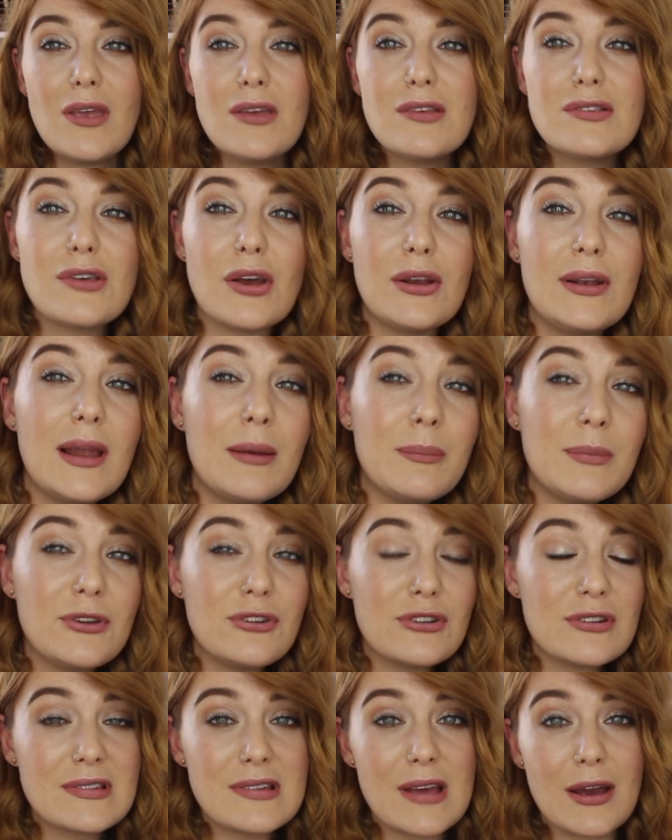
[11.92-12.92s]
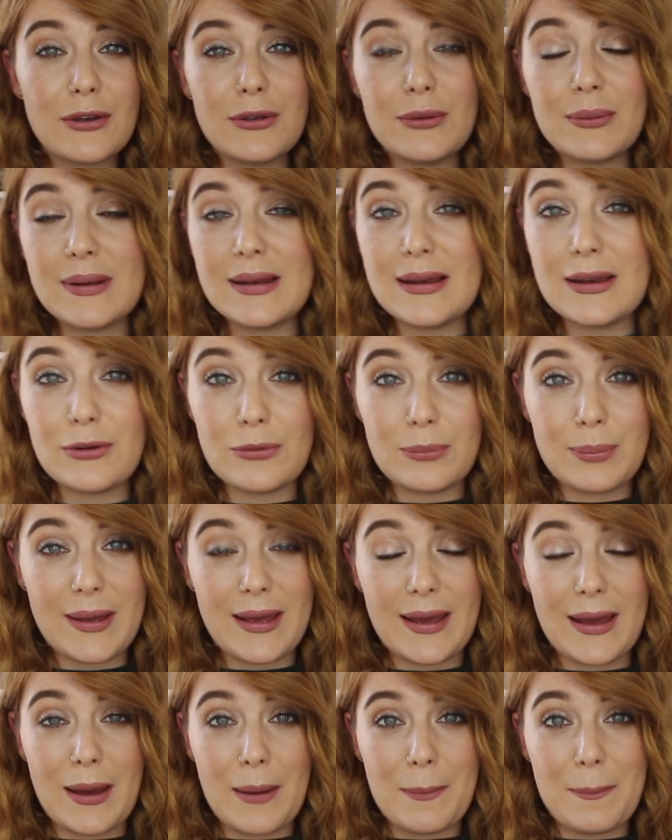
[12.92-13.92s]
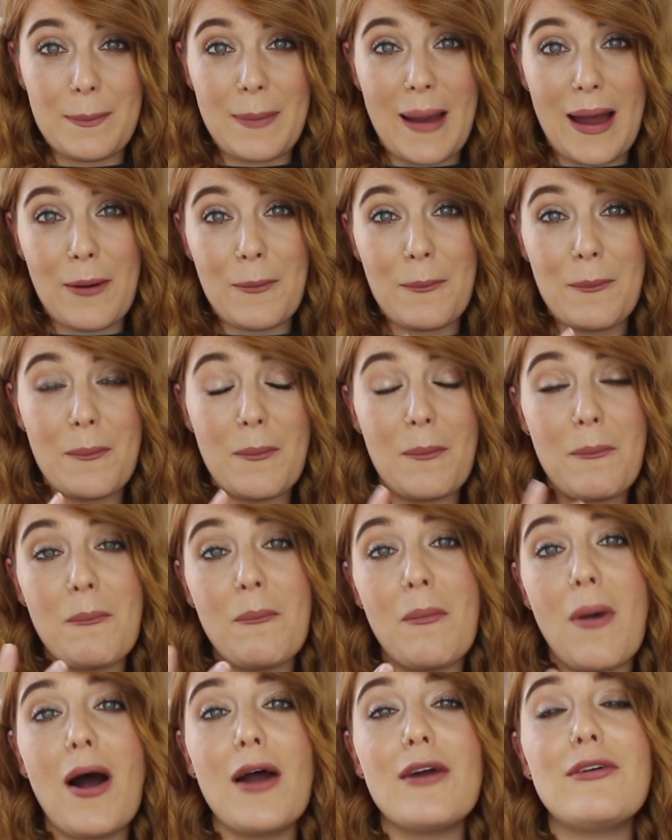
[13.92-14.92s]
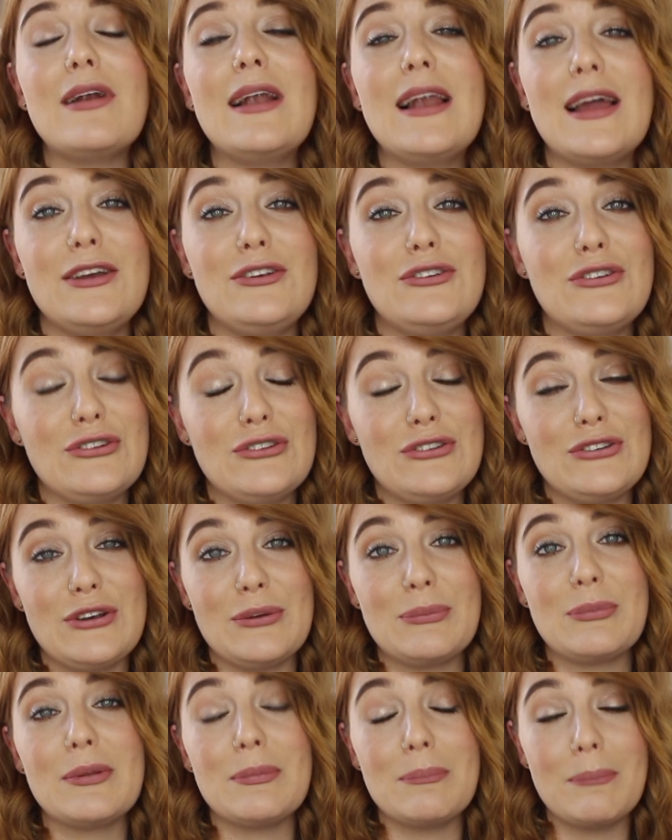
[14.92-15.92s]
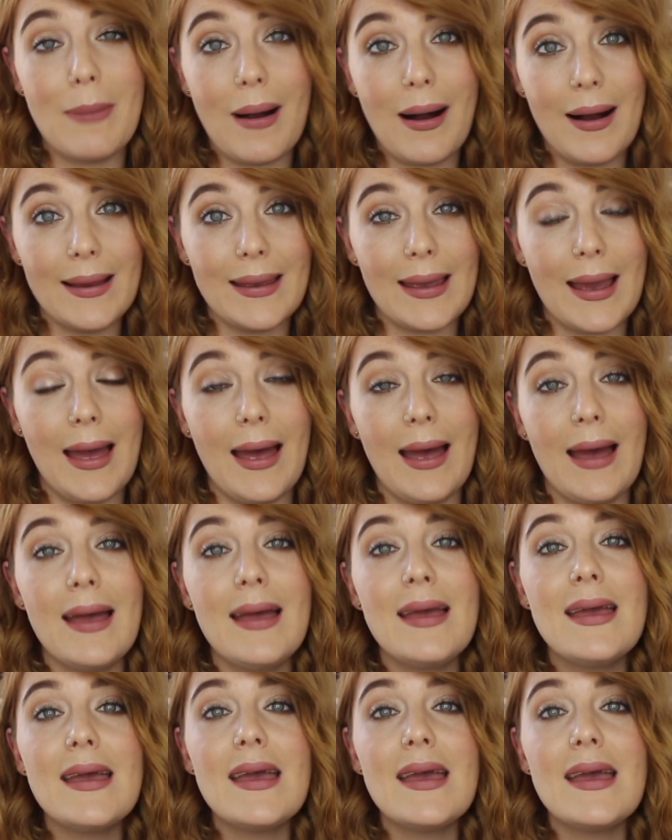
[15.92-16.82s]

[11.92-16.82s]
So let me just tell you a little bit about my relationship with my hair.